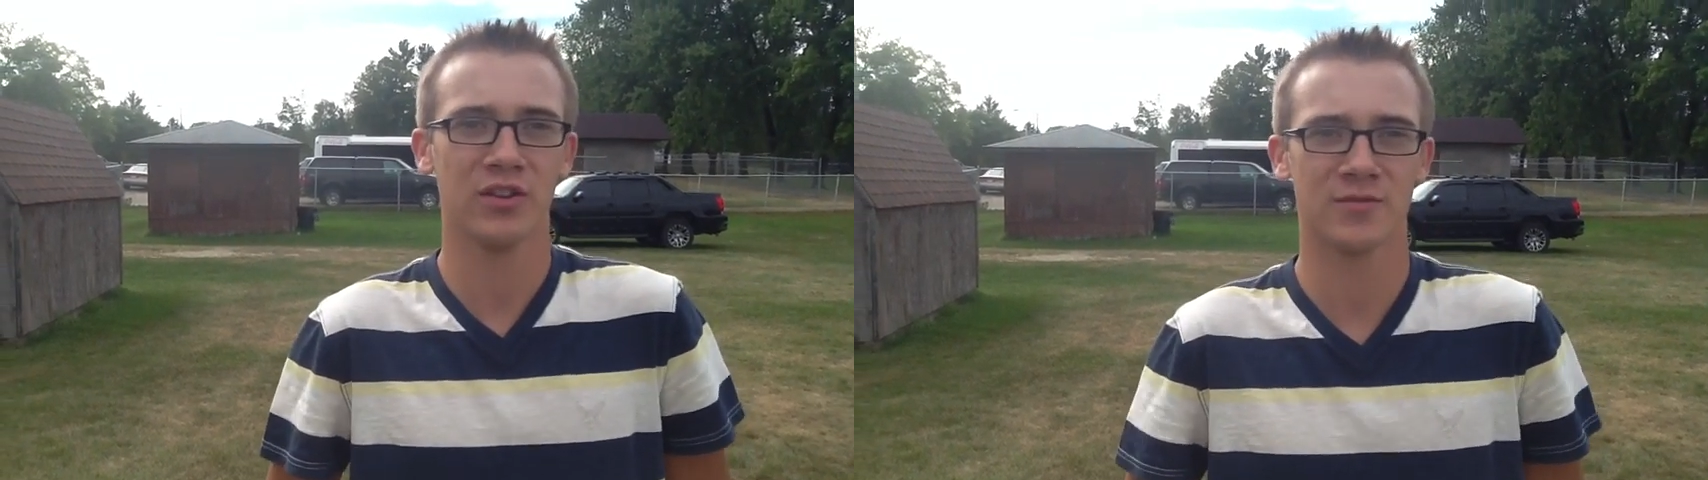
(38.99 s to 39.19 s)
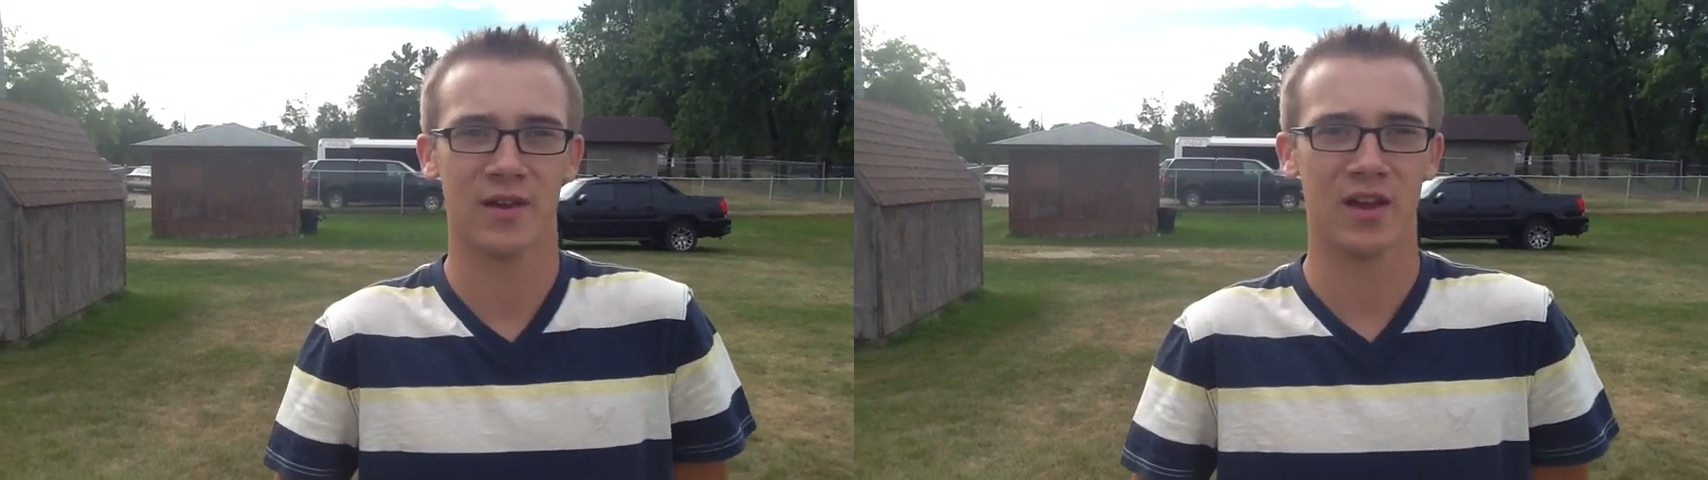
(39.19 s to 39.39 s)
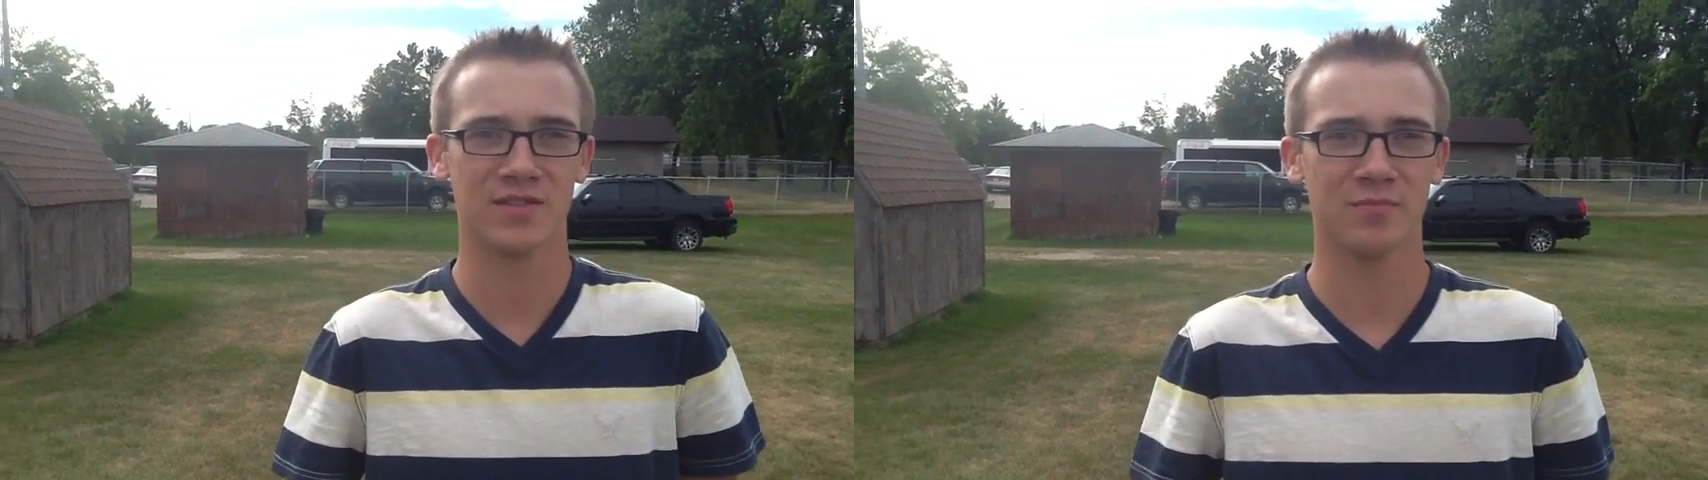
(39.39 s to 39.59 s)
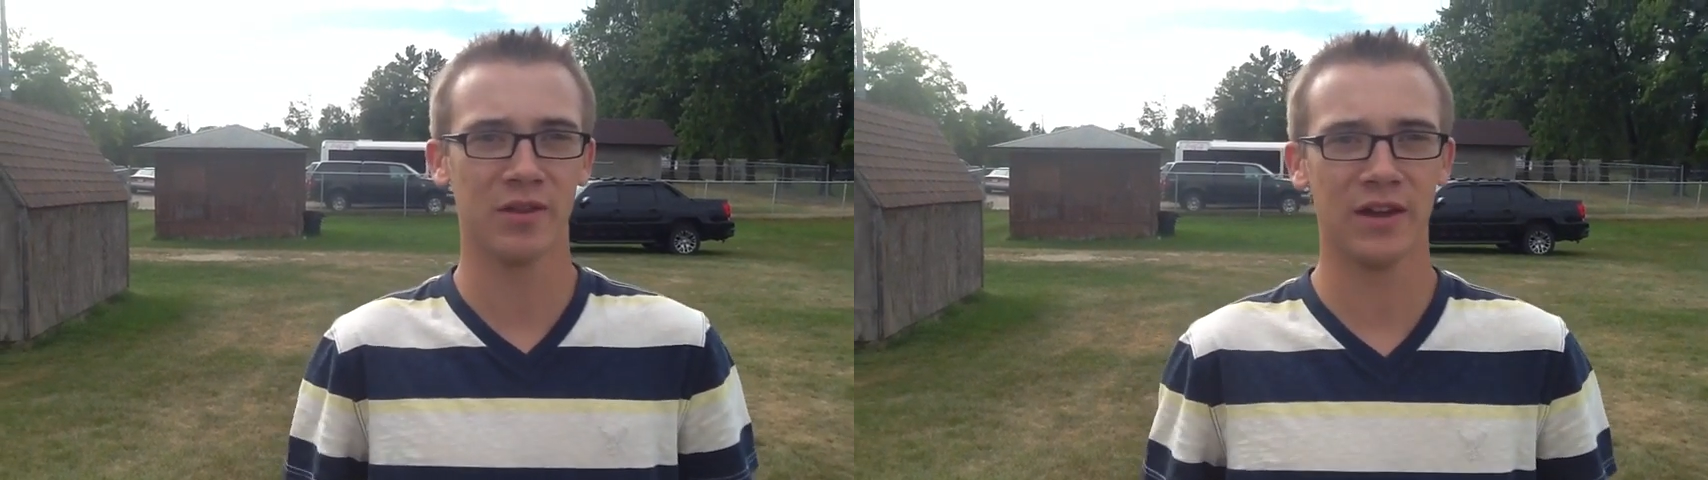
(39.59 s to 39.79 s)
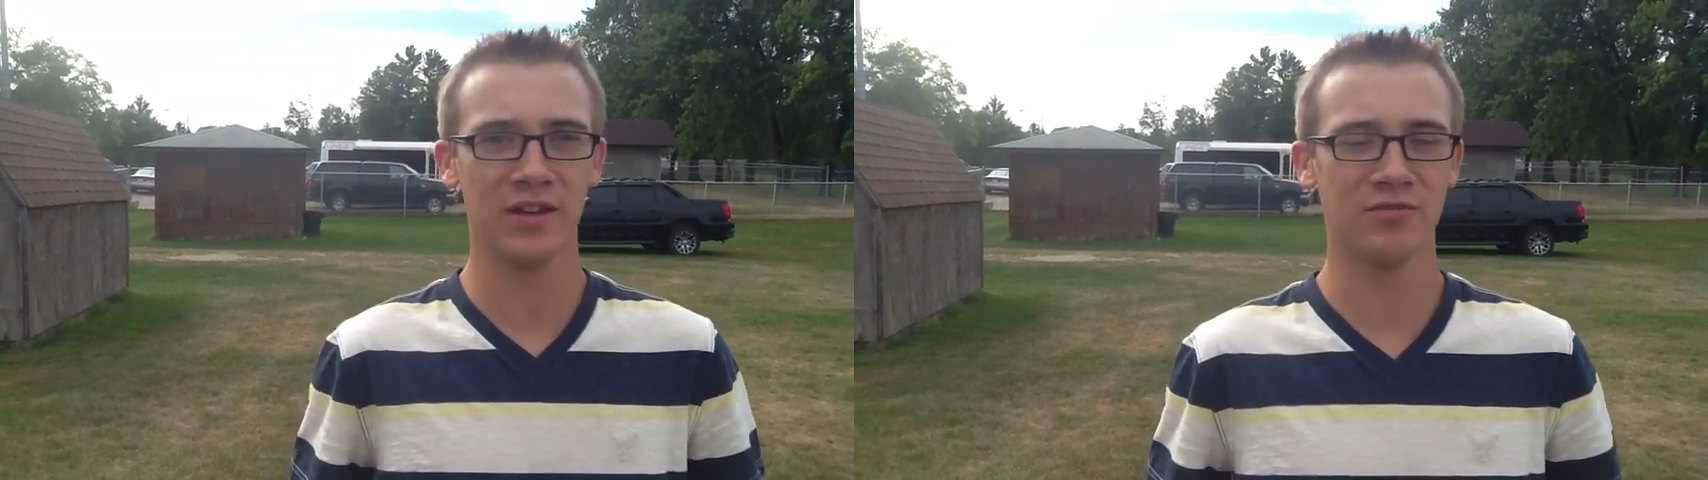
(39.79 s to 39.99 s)
because my cousin
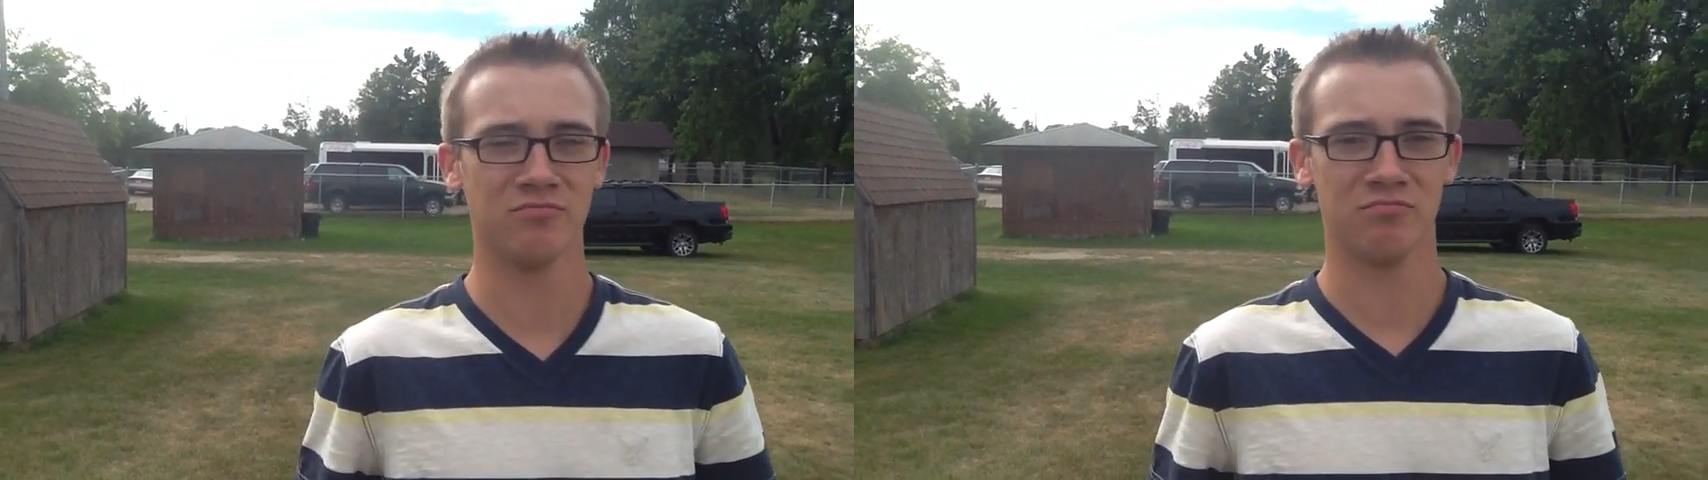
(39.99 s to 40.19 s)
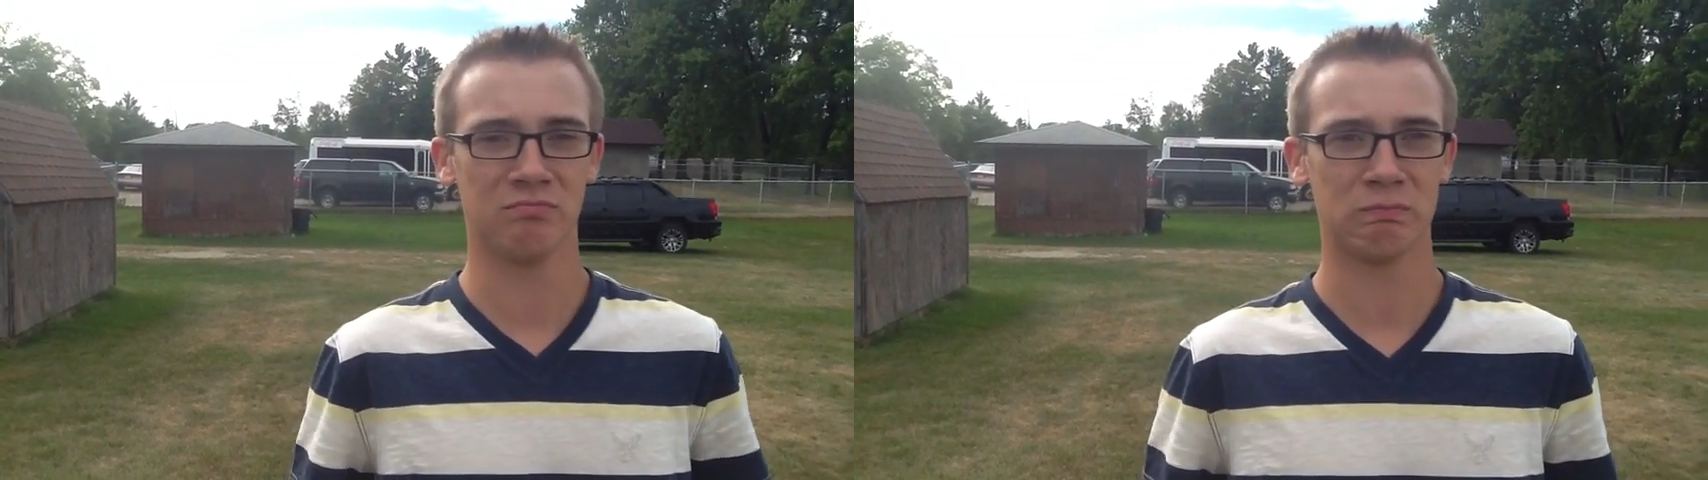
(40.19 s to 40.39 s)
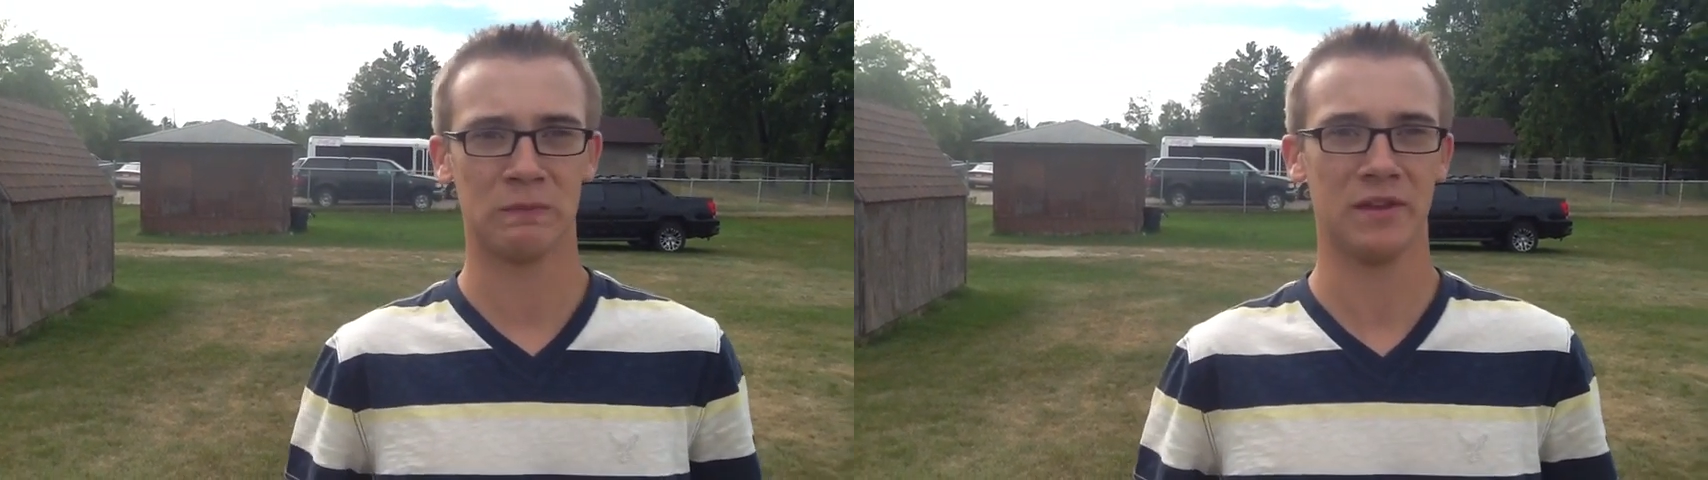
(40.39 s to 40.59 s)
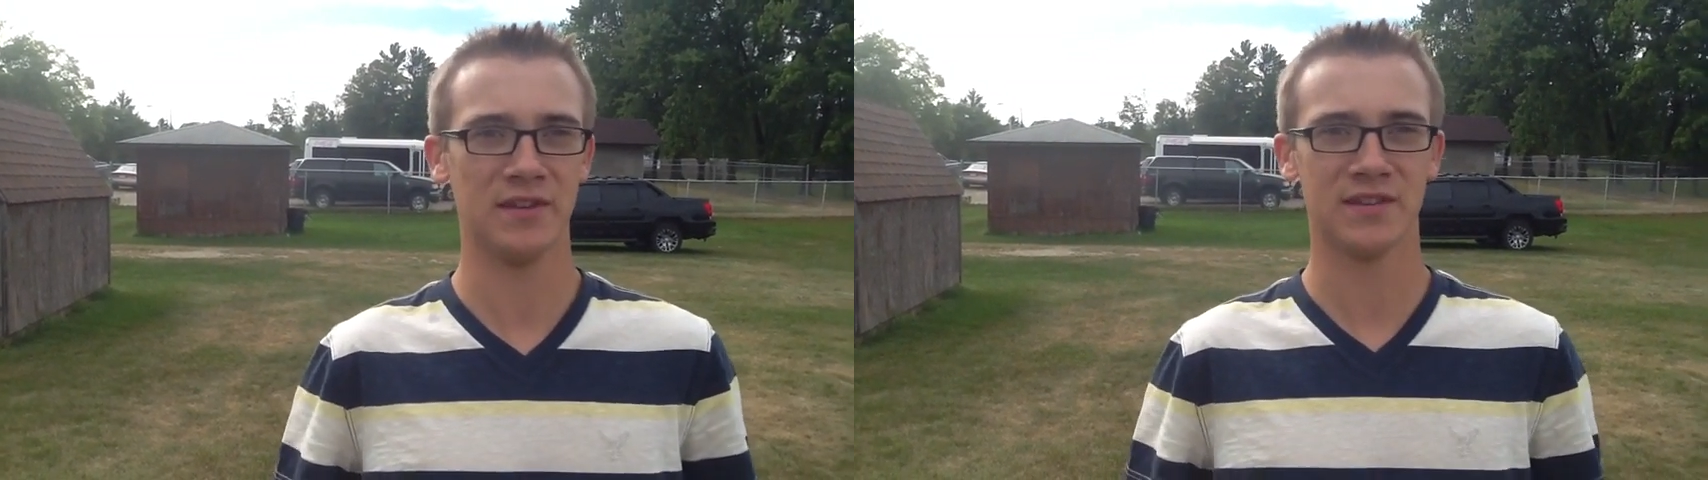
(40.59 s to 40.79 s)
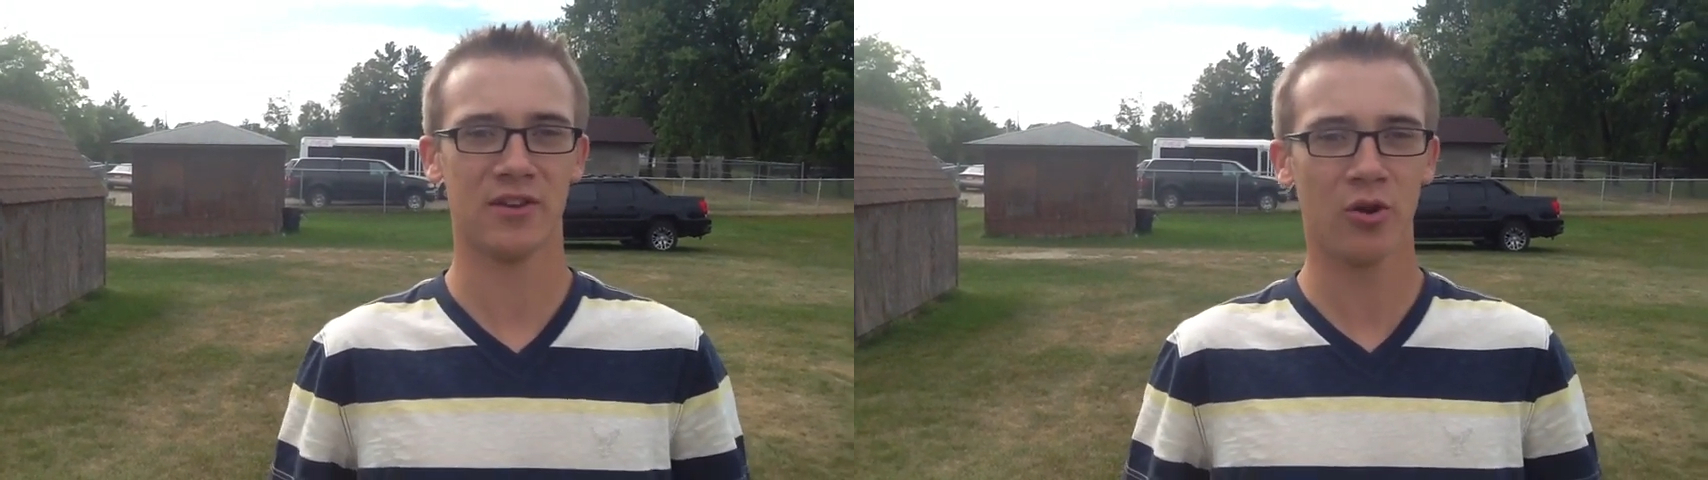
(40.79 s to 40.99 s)
played, and he said,